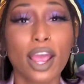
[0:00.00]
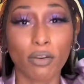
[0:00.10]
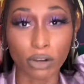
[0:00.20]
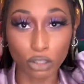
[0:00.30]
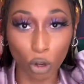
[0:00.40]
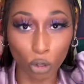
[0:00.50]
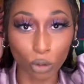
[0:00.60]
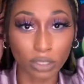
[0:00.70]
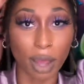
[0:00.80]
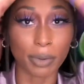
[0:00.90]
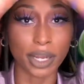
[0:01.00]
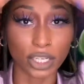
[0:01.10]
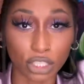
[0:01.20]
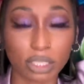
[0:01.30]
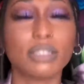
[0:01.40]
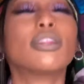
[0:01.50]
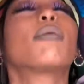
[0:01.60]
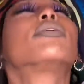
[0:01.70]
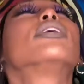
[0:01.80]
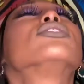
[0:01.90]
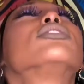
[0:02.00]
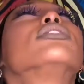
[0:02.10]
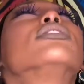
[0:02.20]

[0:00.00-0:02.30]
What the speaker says: for total domination. Domination.